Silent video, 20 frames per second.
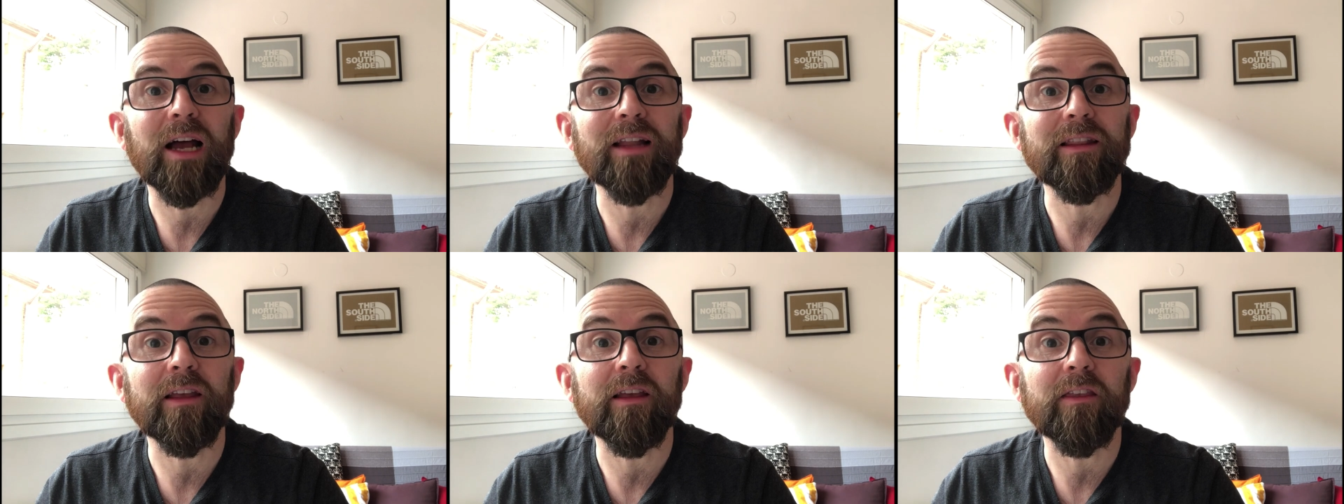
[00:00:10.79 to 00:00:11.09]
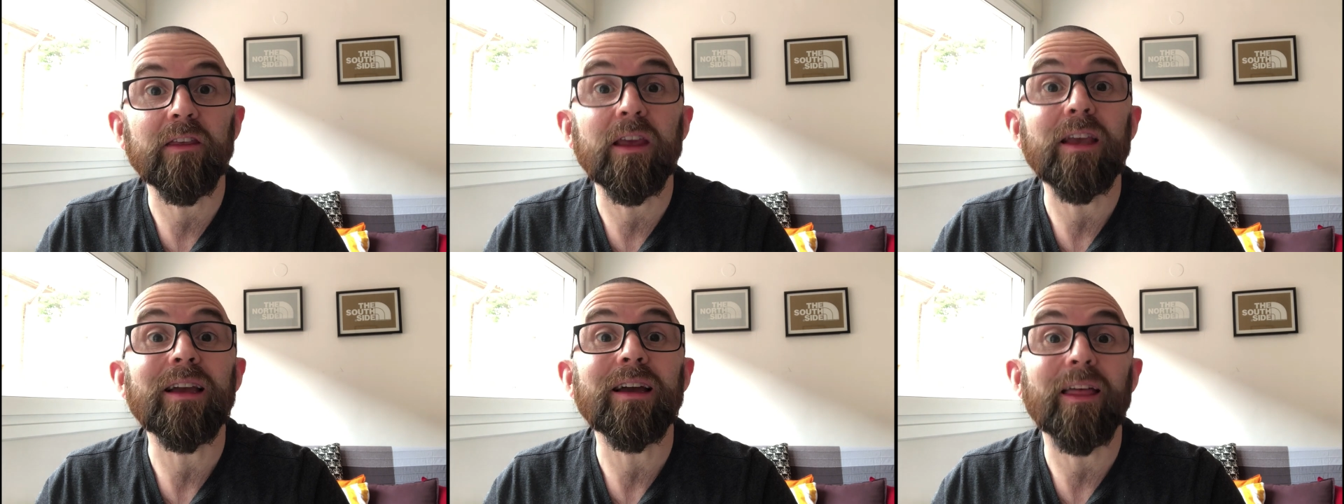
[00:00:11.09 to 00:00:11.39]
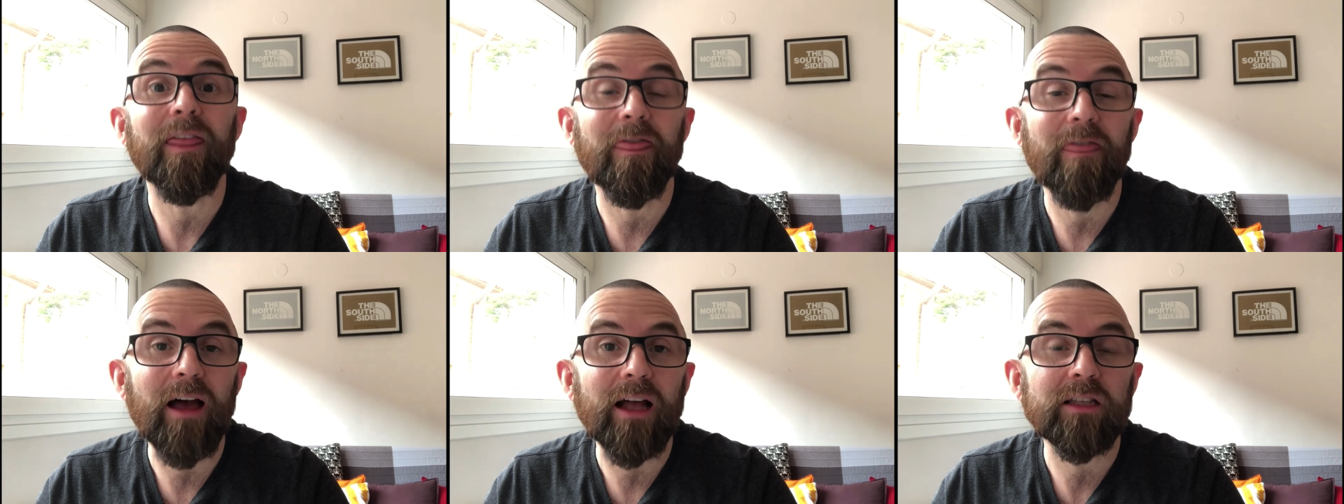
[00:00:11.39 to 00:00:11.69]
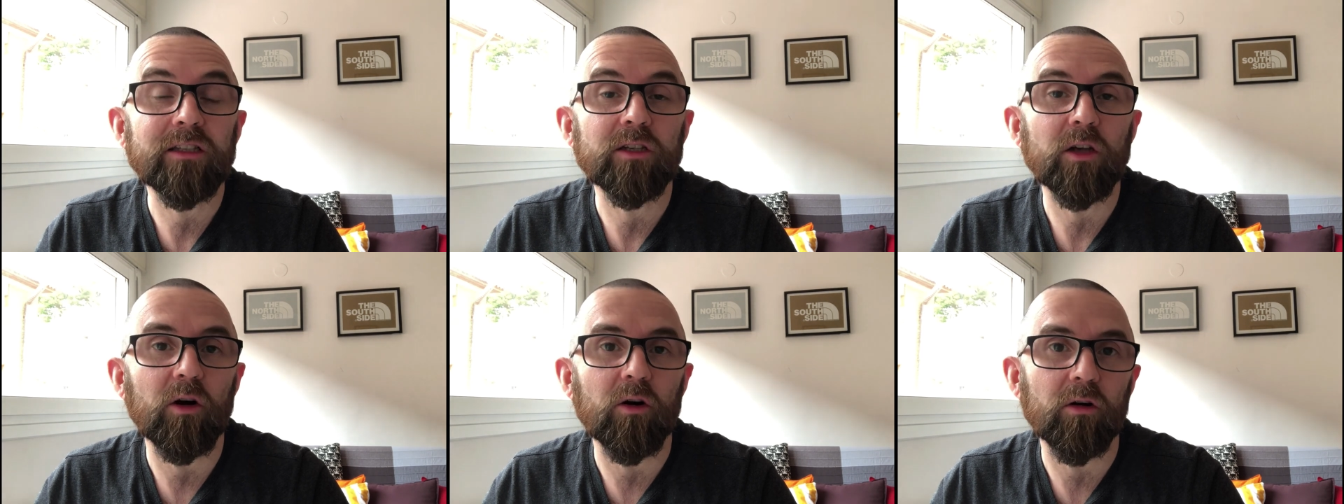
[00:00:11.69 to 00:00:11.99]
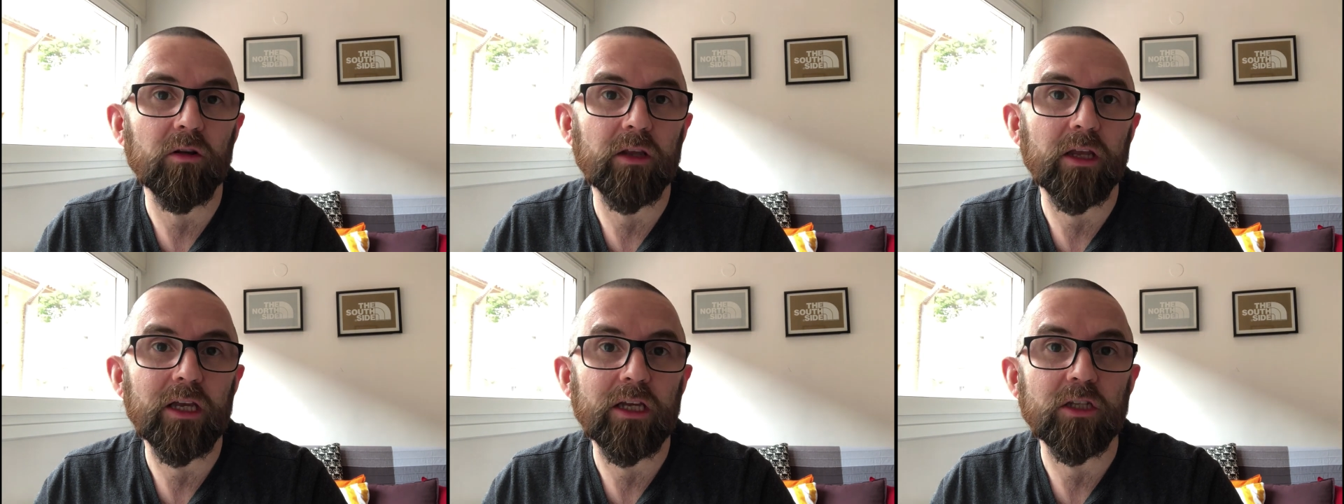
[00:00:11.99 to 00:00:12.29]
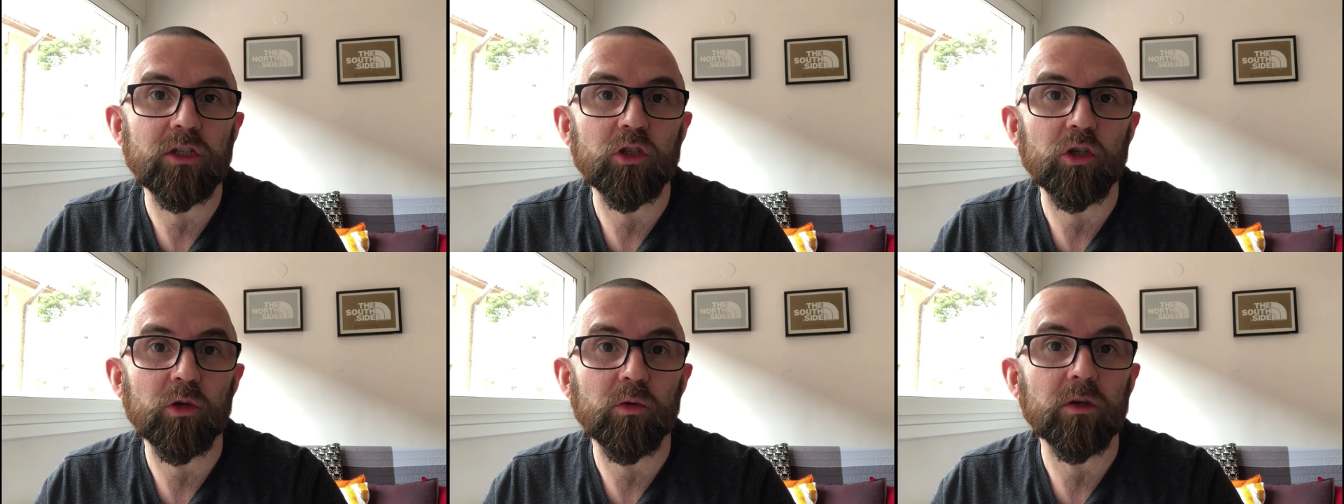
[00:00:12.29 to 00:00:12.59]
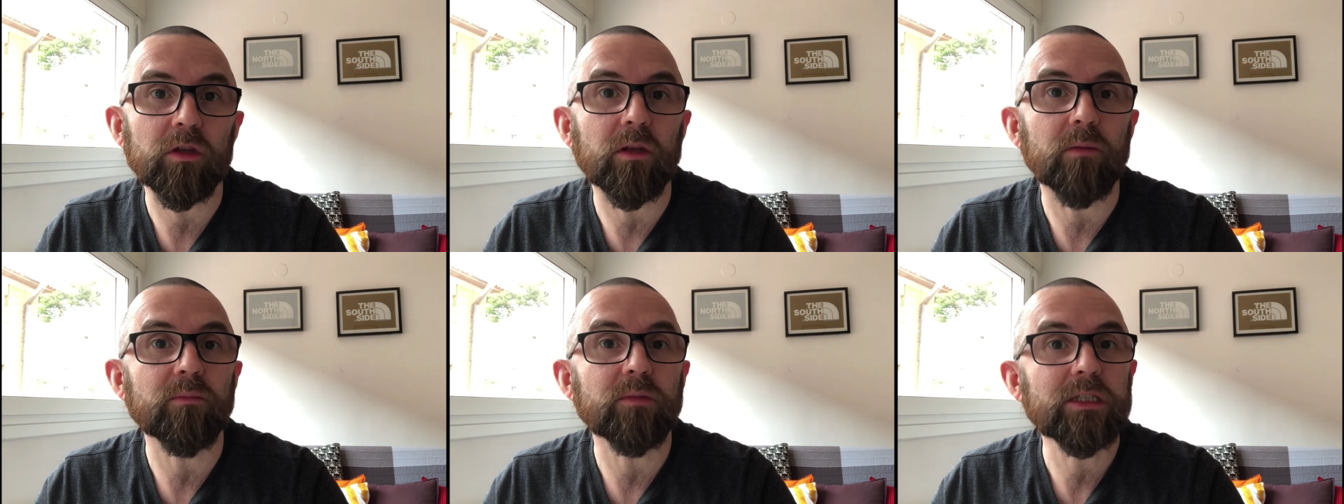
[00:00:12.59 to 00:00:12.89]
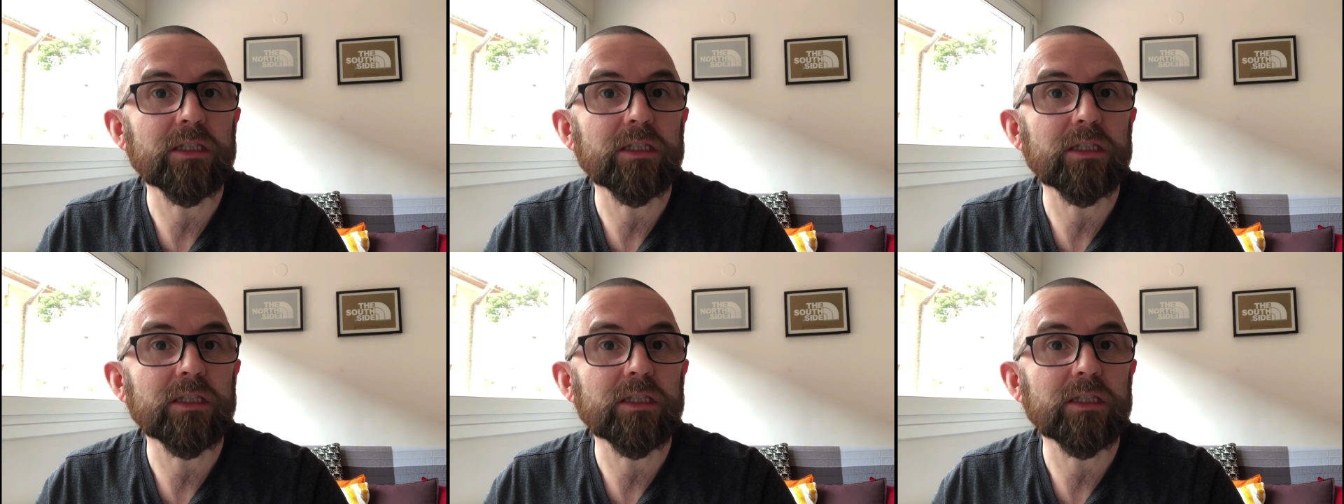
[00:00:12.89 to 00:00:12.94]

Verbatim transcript: and they think that's all they can do with them.